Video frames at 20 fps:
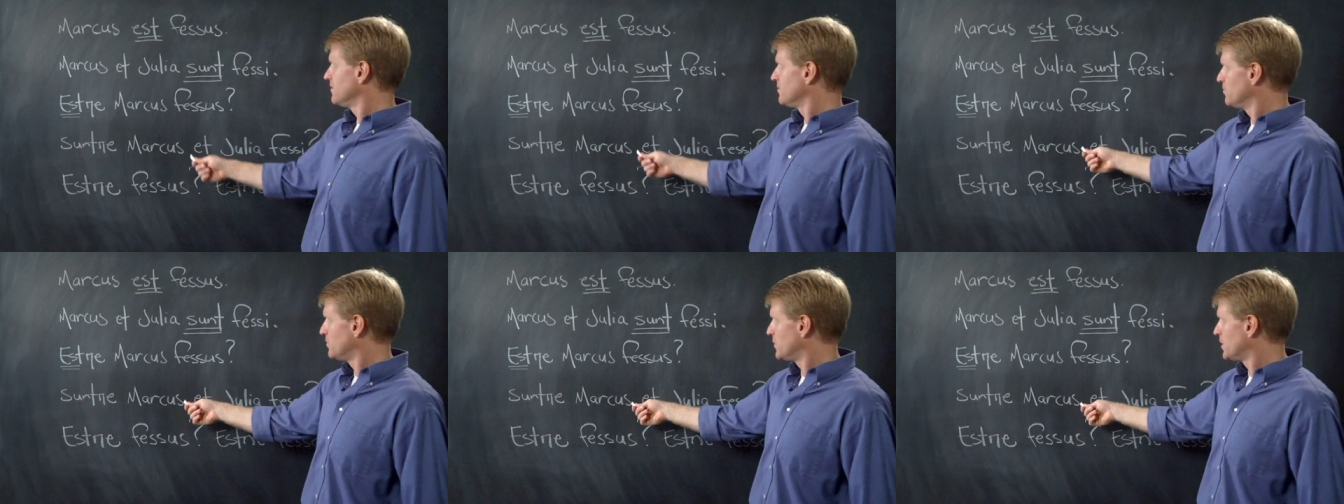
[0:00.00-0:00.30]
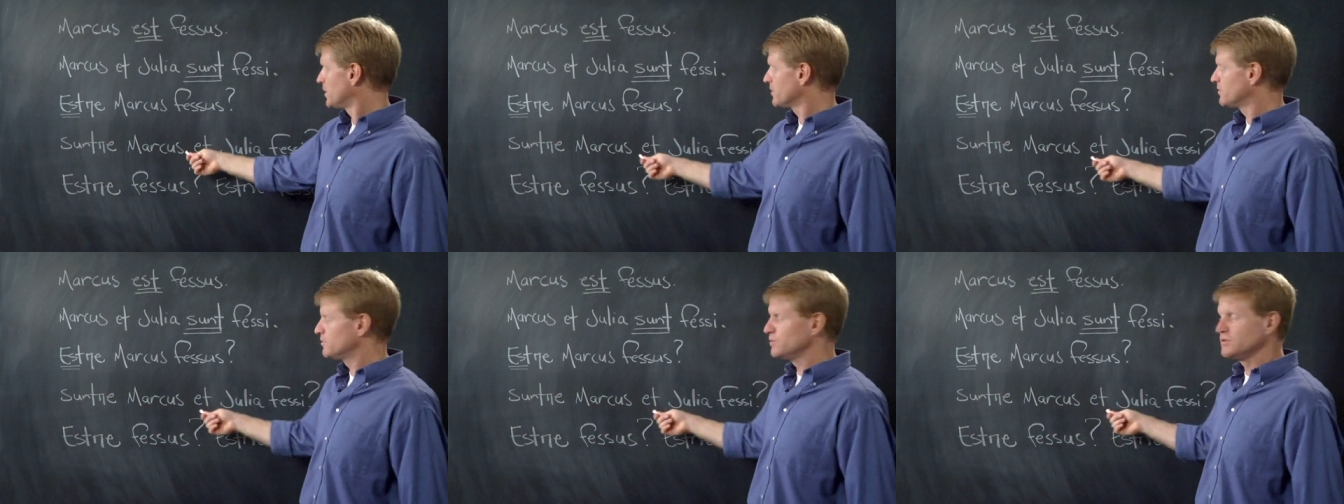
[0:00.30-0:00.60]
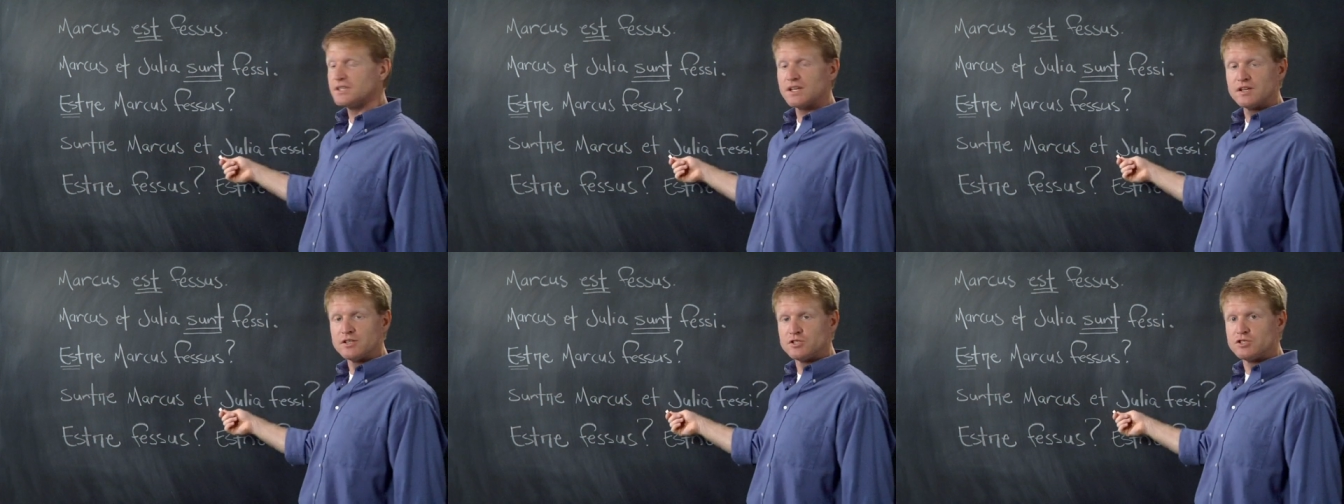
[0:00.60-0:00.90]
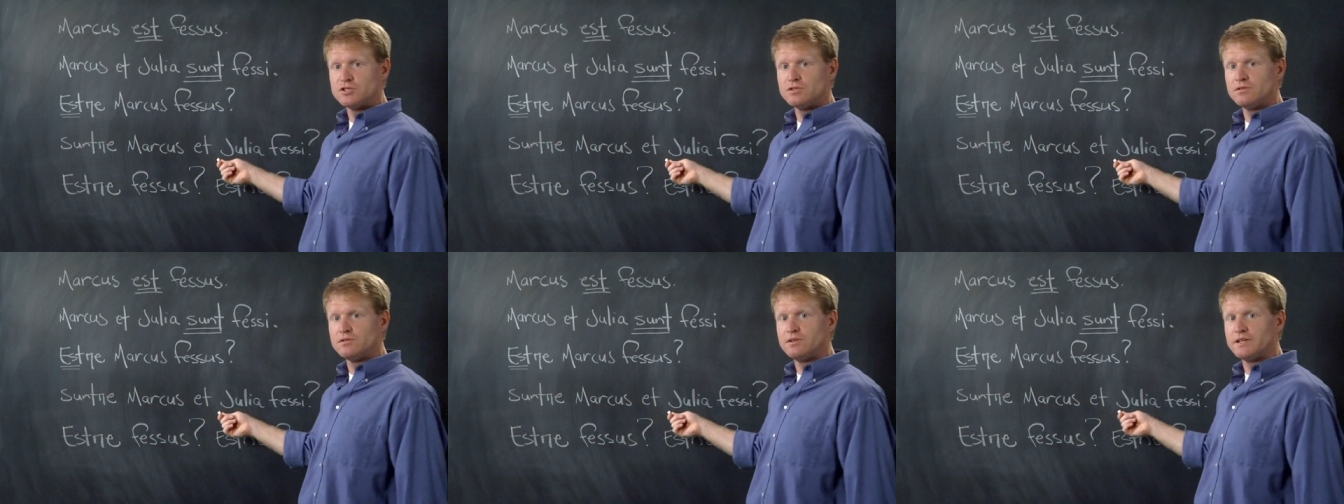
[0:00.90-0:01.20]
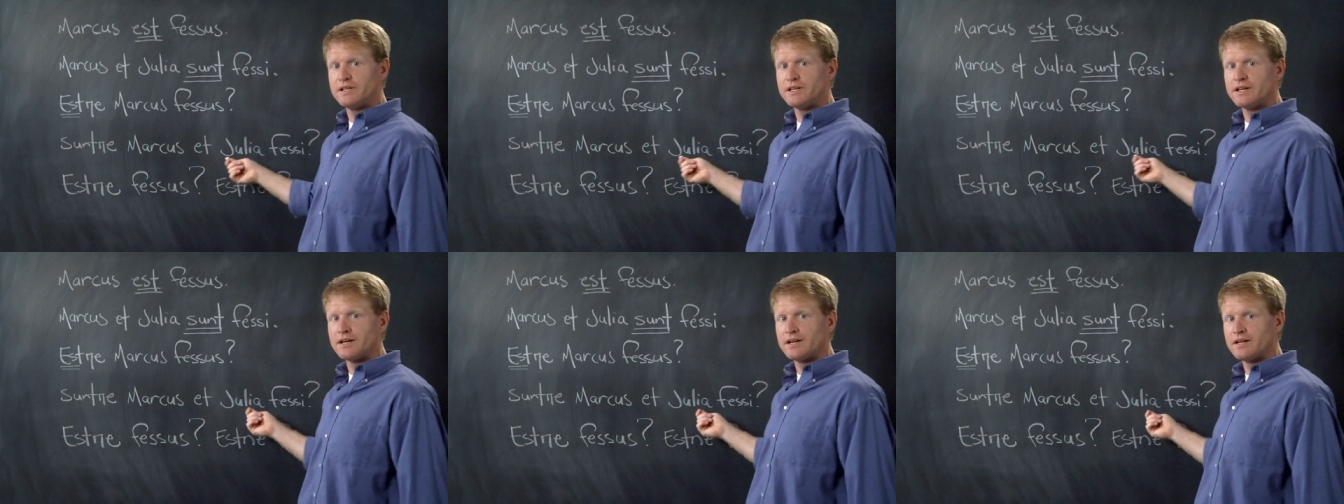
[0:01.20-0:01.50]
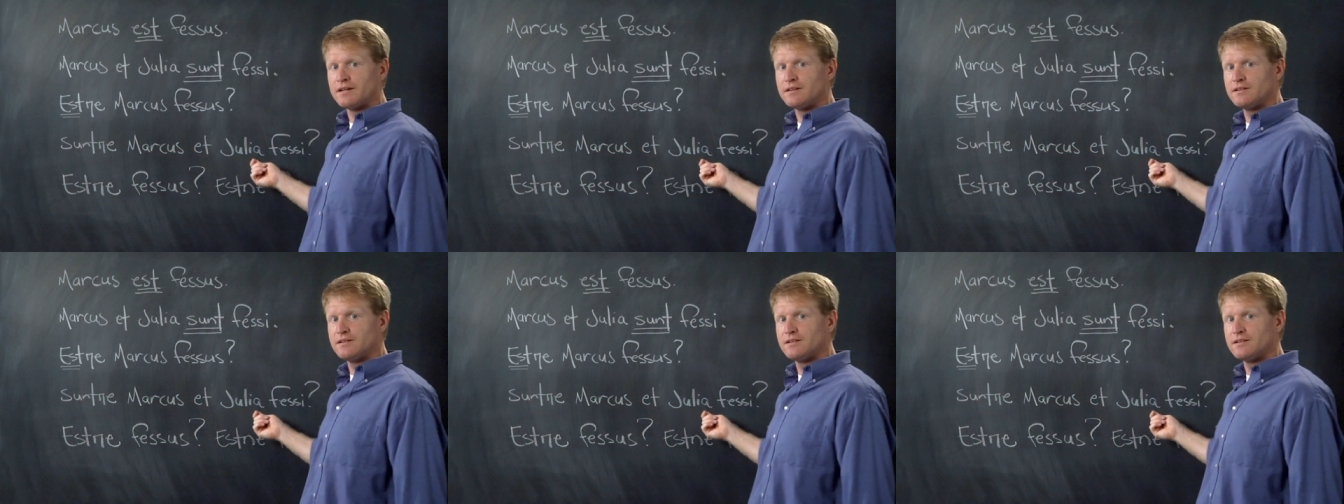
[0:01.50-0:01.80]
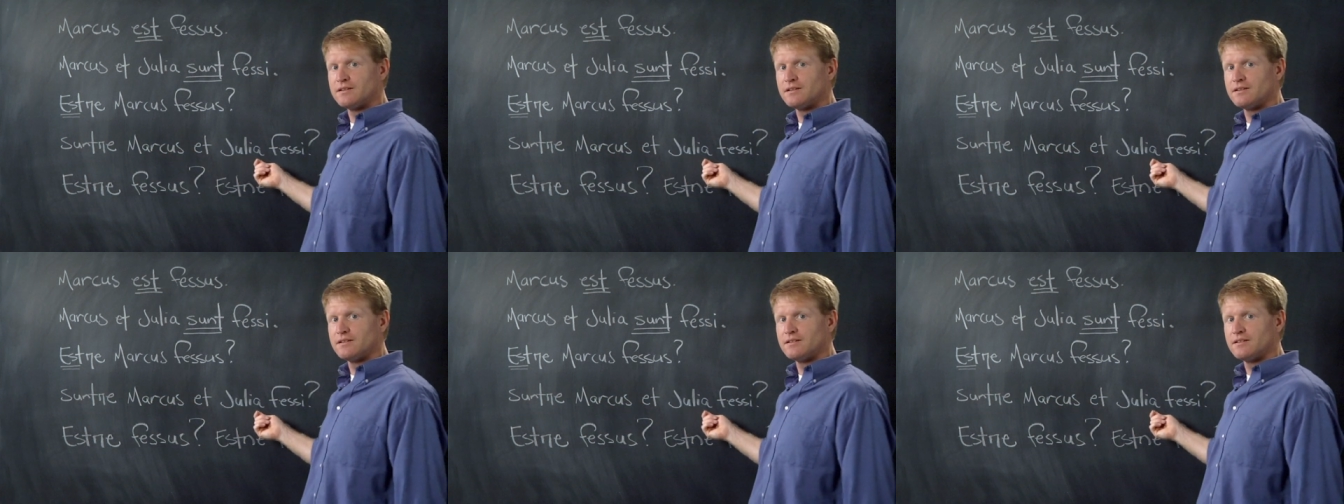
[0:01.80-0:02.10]
Marcus et Julia
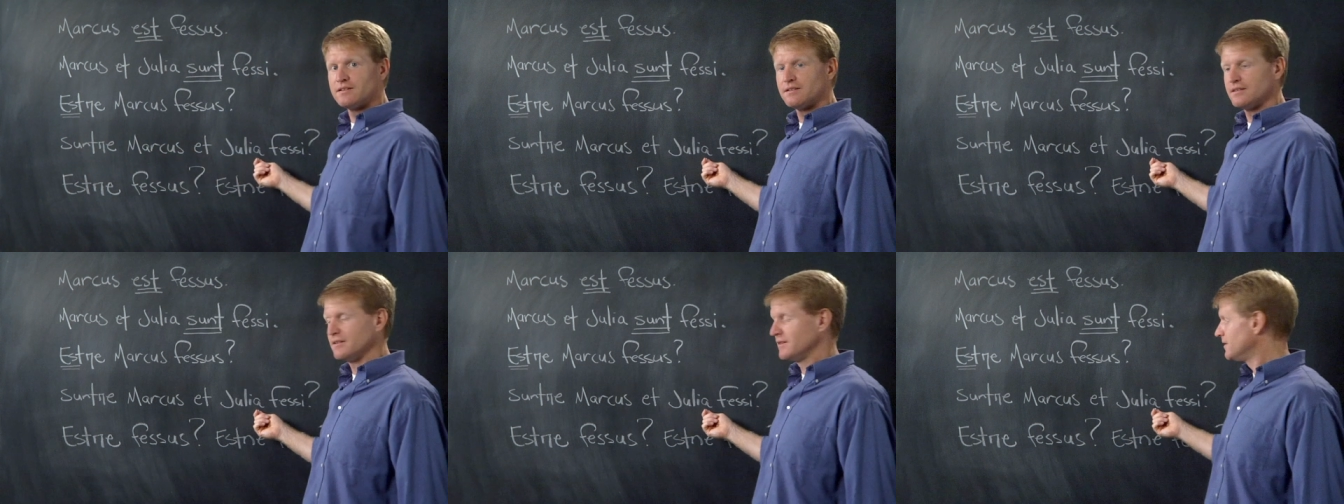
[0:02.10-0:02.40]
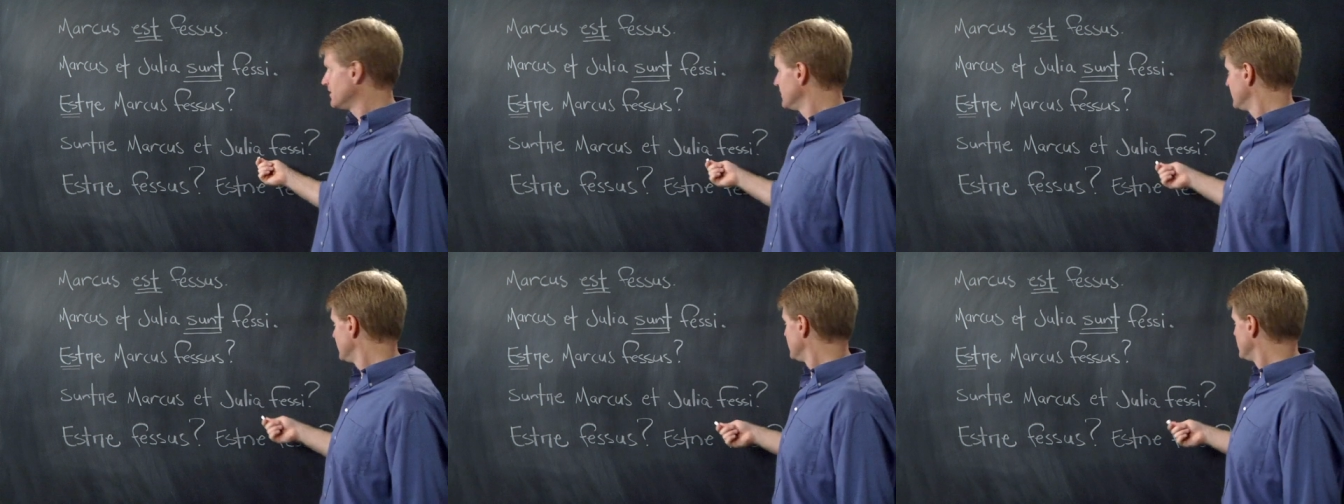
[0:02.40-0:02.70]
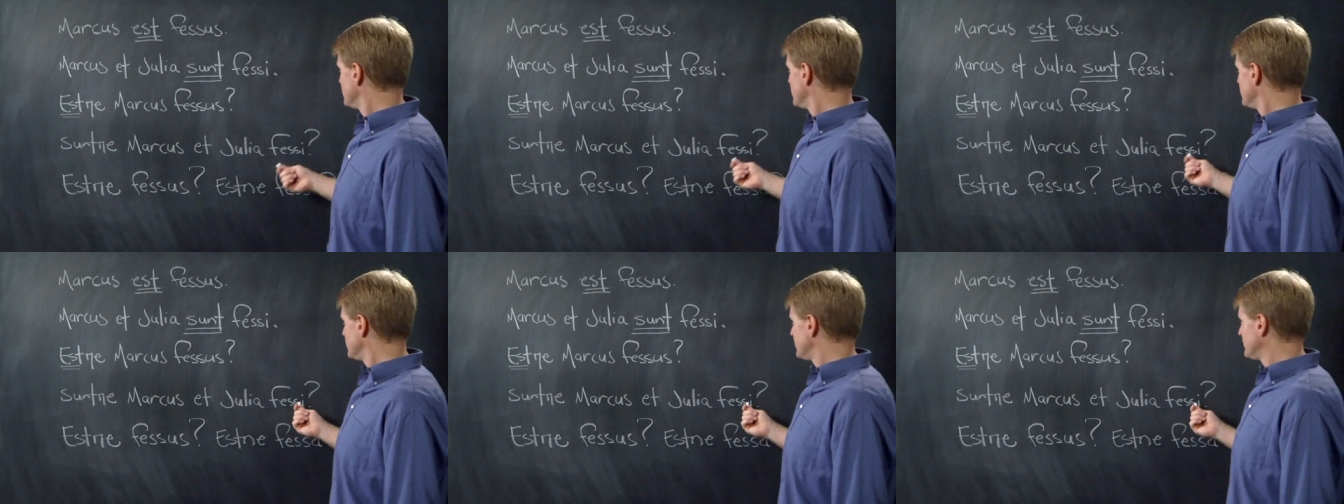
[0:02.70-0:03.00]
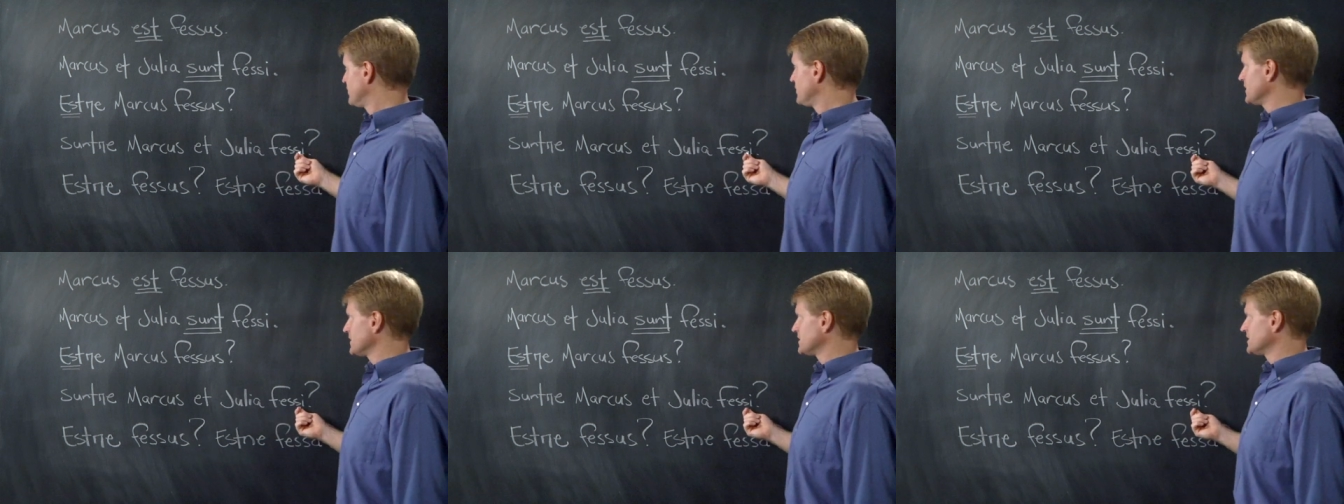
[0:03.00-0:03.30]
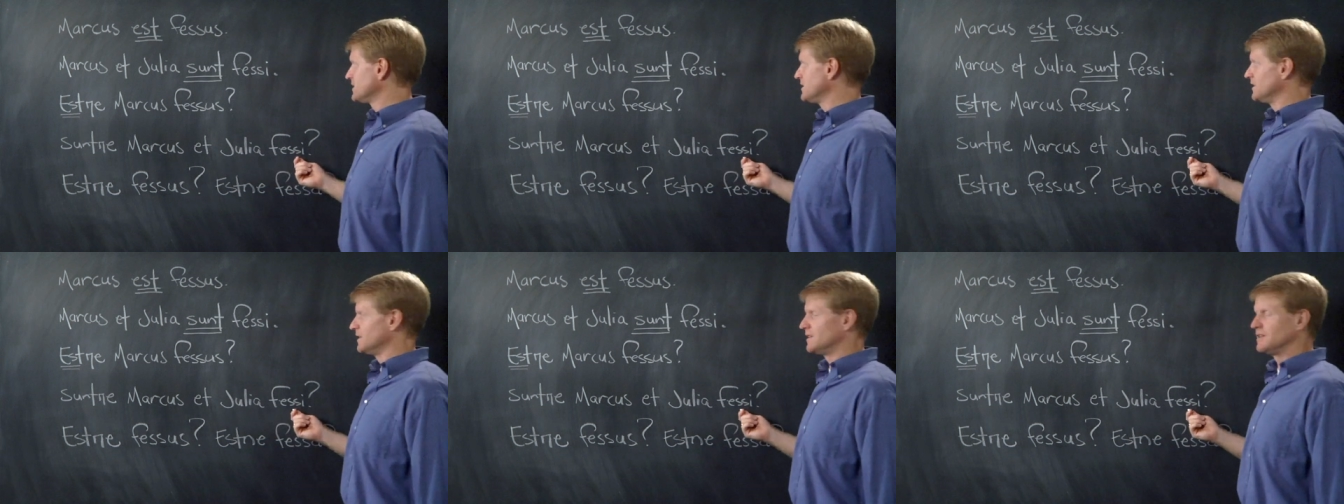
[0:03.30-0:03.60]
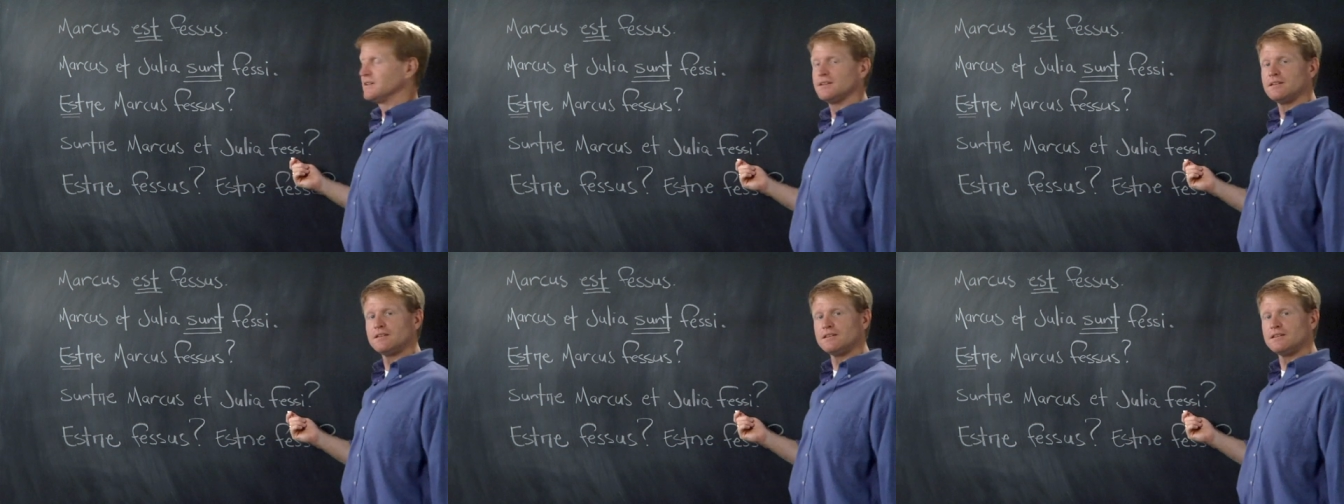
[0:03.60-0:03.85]
fessi